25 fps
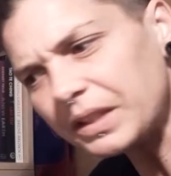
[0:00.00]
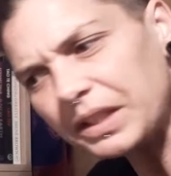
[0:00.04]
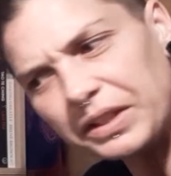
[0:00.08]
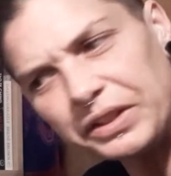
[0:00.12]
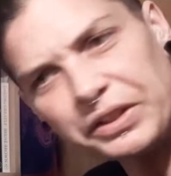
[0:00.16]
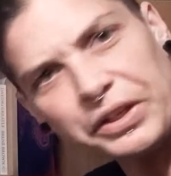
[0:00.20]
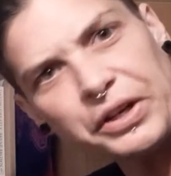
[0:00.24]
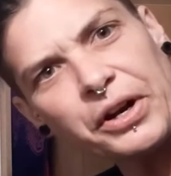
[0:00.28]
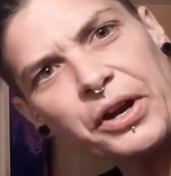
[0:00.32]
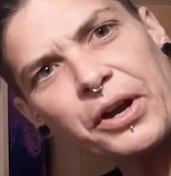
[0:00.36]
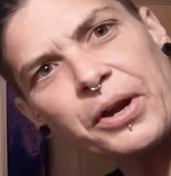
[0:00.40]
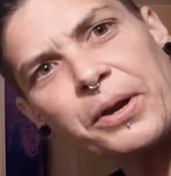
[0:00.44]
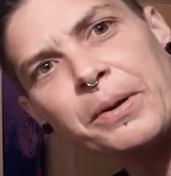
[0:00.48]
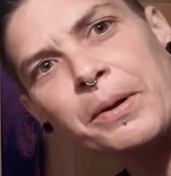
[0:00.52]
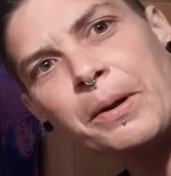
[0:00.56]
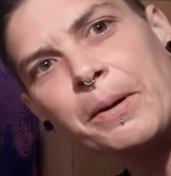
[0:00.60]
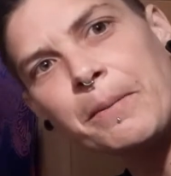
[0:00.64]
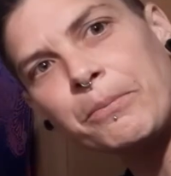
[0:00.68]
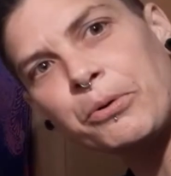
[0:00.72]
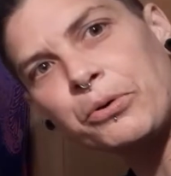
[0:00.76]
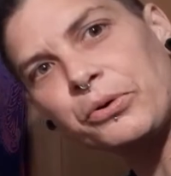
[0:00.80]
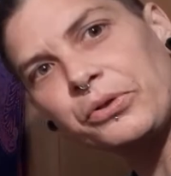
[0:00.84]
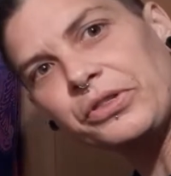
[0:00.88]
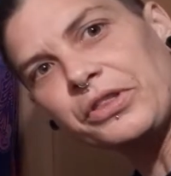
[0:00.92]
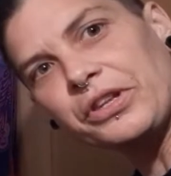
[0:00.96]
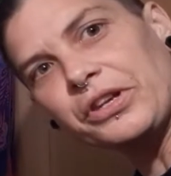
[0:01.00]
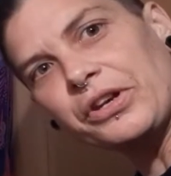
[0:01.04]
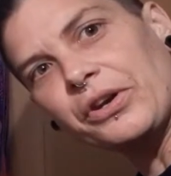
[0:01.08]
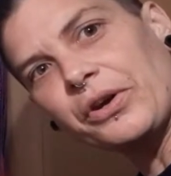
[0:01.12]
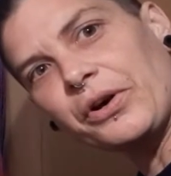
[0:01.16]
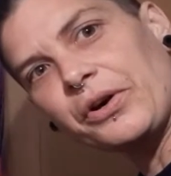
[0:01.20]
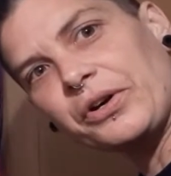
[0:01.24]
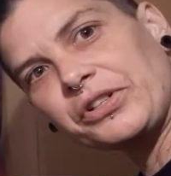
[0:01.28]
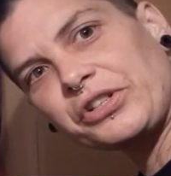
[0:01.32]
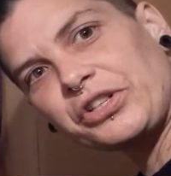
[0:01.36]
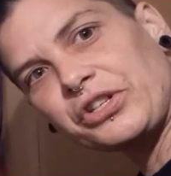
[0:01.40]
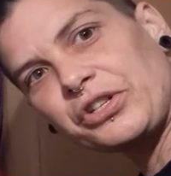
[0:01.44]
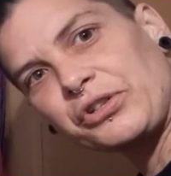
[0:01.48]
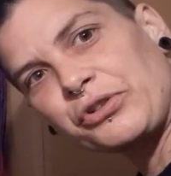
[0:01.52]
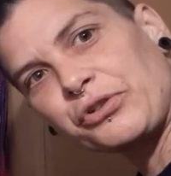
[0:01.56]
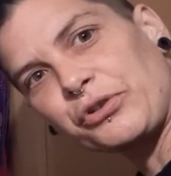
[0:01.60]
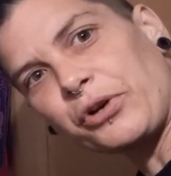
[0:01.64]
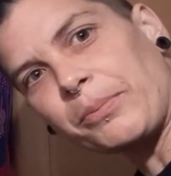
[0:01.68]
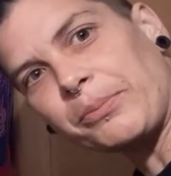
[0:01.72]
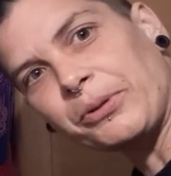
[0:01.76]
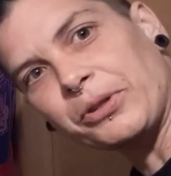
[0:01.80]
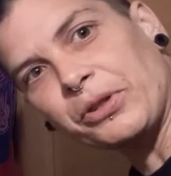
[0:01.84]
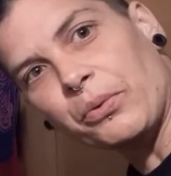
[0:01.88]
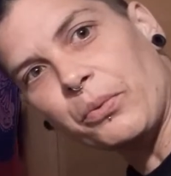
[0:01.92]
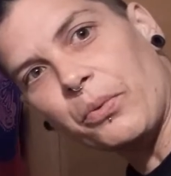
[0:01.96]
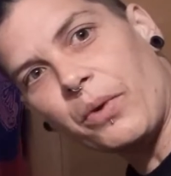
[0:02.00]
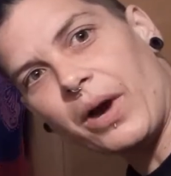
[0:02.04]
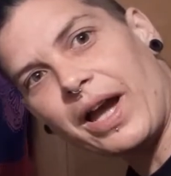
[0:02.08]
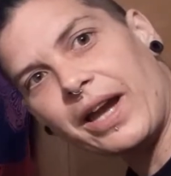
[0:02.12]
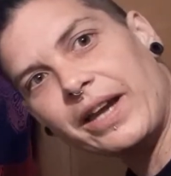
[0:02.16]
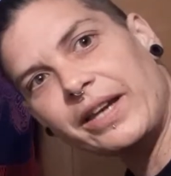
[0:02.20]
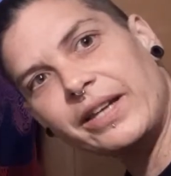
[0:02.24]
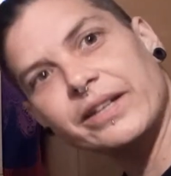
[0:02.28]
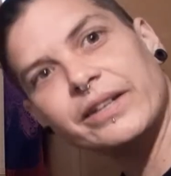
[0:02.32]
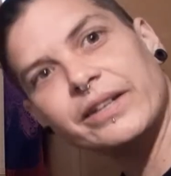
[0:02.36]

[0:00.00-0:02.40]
you know, putting the notch, dropping the weight,